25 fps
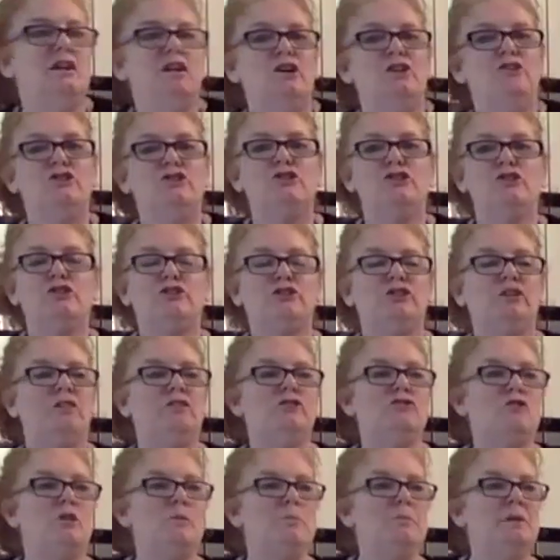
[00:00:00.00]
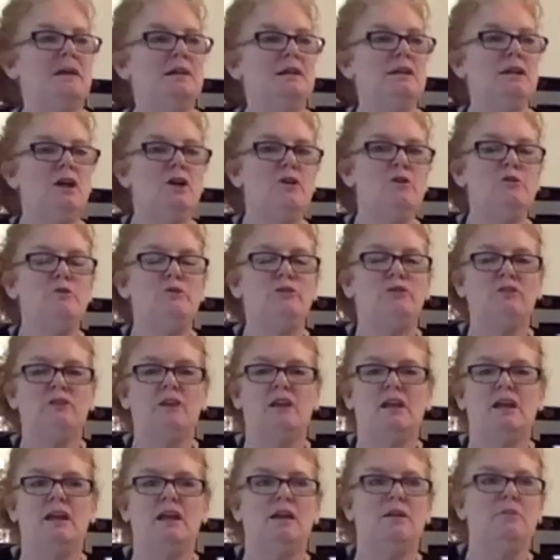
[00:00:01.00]
just drop me a note
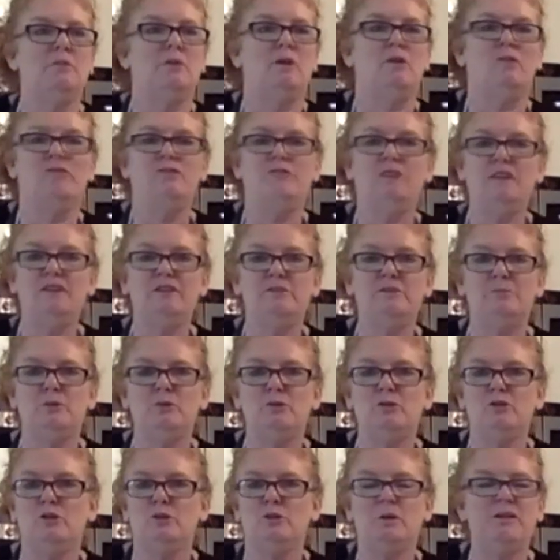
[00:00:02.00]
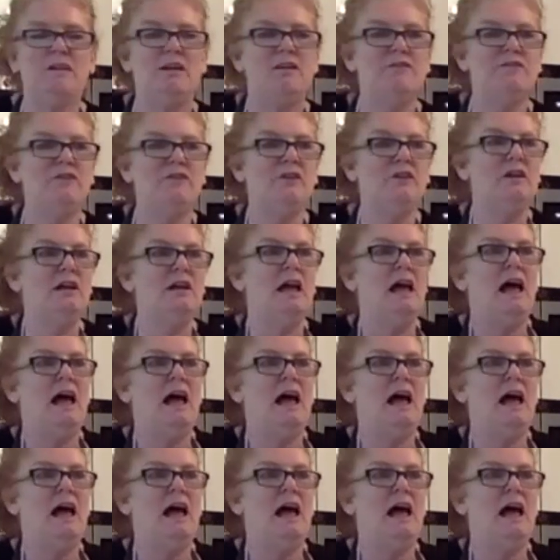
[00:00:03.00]
on Facebook or wherever,